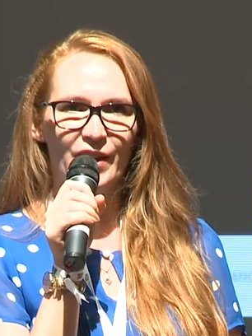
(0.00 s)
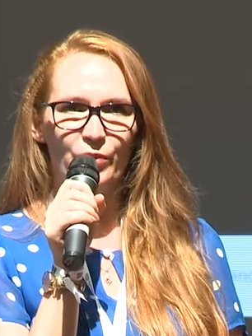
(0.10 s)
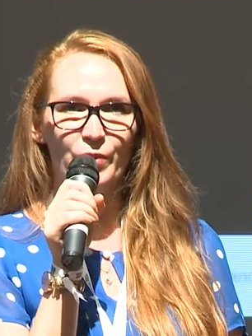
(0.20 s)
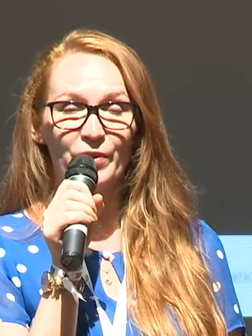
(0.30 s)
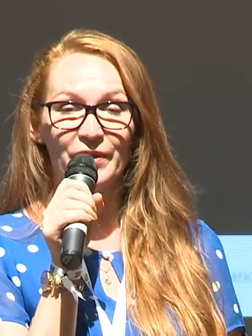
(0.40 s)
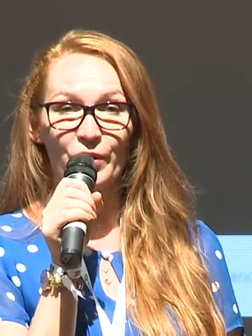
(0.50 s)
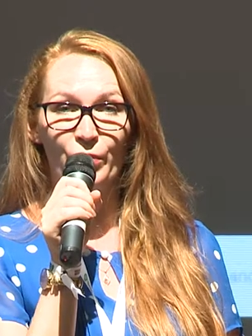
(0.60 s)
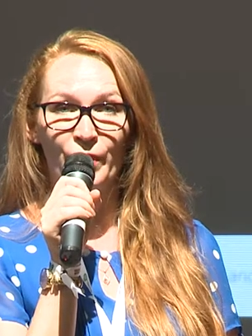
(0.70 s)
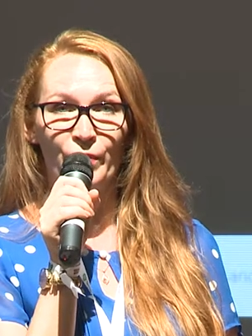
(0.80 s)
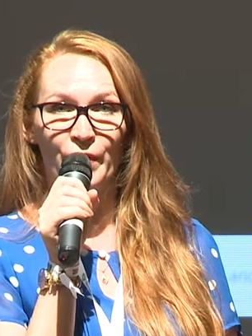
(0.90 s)
we were the
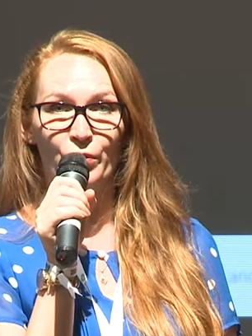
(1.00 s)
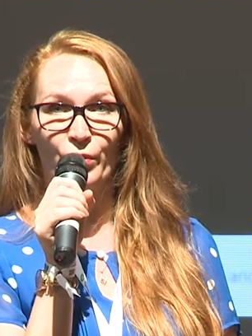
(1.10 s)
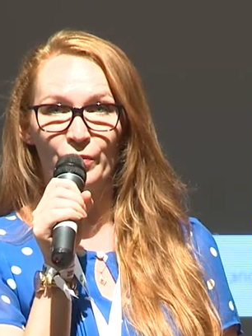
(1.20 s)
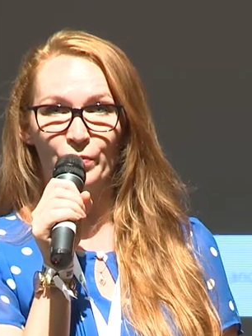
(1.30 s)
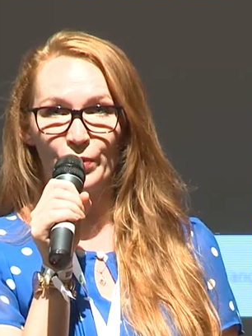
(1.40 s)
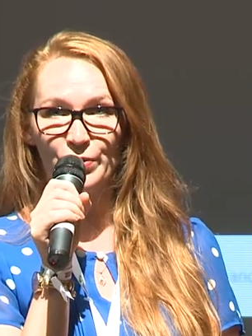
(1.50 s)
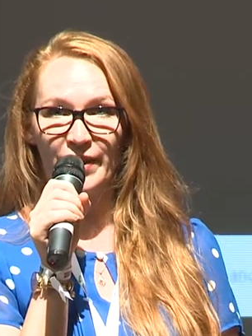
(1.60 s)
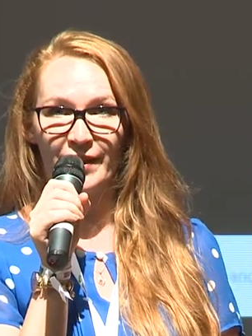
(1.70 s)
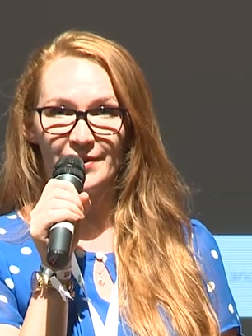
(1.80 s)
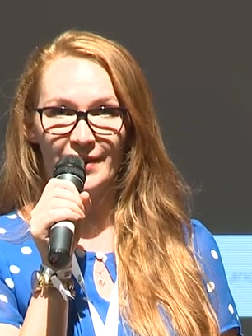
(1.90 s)
only one who were
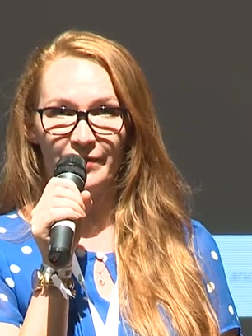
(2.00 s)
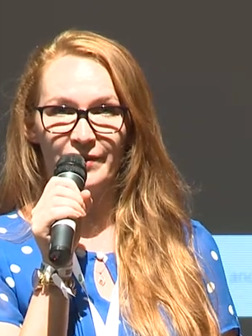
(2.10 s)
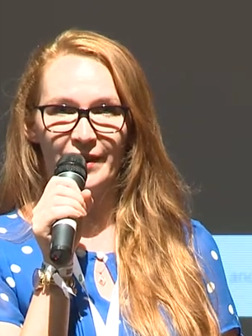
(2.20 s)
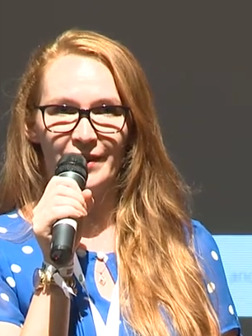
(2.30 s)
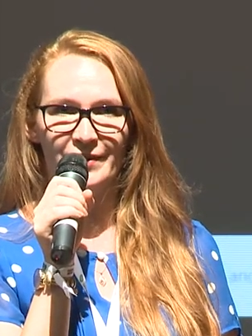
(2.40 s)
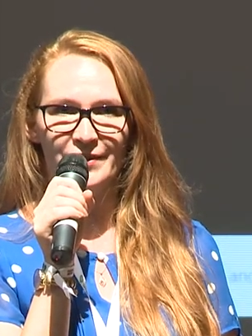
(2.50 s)
posting stuff there.